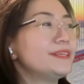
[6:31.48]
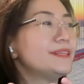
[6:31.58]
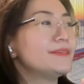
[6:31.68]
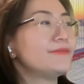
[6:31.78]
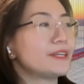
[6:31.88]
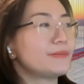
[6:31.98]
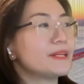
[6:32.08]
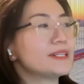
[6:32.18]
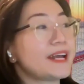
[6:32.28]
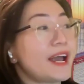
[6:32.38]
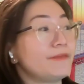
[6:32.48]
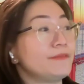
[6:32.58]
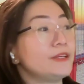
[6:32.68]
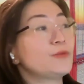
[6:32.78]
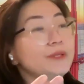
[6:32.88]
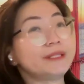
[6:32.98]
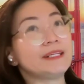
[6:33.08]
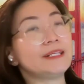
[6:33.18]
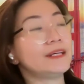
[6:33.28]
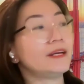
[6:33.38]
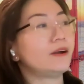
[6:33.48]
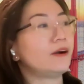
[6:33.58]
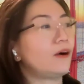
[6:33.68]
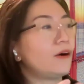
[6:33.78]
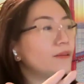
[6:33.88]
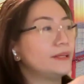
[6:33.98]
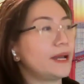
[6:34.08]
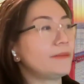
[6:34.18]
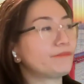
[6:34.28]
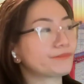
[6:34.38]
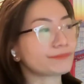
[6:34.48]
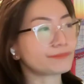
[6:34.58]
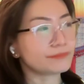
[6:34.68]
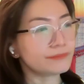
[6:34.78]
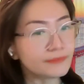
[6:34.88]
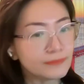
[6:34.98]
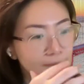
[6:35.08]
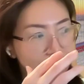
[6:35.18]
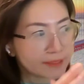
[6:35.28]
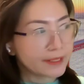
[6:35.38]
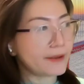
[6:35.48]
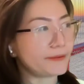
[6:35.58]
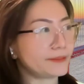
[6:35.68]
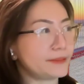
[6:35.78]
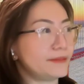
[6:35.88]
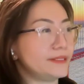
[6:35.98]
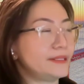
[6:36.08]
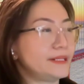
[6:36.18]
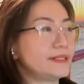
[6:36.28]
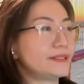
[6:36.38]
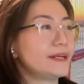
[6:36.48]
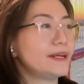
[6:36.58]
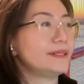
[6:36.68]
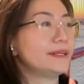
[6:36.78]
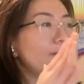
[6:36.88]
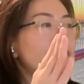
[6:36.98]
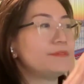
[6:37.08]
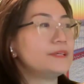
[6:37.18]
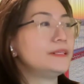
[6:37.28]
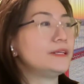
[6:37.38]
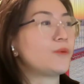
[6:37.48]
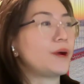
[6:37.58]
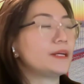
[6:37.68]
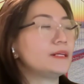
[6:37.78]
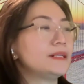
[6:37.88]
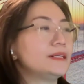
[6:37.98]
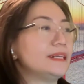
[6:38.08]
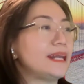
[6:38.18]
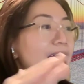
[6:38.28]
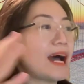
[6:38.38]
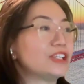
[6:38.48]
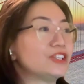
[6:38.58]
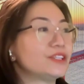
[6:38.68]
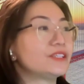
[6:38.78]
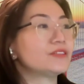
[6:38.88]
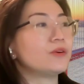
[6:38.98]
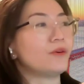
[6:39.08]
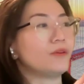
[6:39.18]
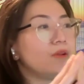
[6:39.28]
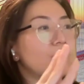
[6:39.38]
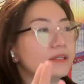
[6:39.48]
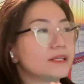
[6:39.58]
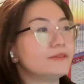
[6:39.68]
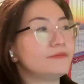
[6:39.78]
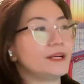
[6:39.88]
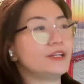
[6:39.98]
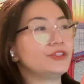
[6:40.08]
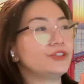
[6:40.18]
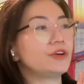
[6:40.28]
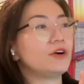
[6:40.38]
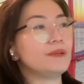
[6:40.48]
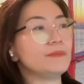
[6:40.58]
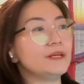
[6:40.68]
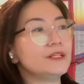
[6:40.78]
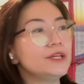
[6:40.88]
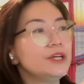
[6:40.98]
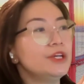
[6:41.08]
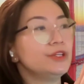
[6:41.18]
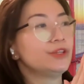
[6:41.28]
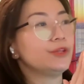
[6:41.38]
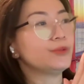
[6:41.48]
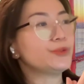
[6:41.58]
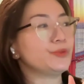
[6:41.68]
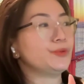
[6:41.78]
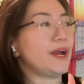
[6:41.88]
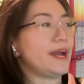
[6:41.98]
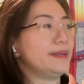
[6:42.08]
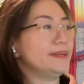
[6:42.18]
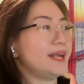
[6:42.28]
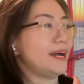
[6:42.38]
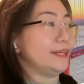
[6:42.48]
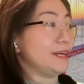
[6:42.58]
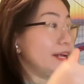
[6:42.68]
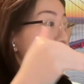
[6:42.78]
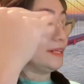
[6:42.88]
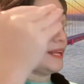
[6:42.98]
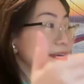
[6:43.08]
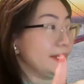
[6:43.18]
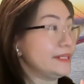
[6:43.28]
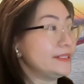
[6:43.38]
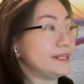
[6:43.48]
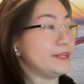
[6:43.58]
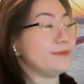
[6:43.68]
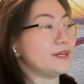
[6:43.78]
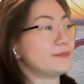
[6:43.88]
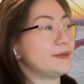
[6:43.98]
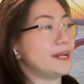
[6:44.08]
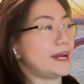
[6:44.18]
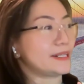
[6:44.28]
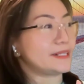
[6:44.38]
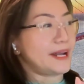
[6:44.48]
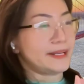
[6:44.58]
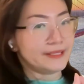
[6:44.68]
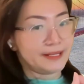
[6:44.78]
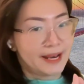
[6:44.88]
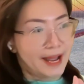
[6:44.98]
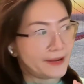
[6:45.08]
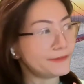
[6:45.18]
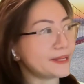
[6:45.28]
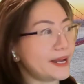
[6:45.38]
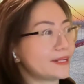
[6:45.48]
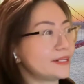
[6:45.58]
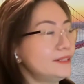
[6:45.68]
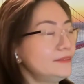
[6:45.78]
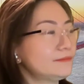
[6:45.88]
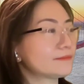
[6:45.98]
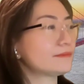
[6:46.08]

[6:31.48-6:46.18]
investments have equity or debt, the characteristics that often require a larger or longer financial commitment due to and like underlying the investment extend the life cycle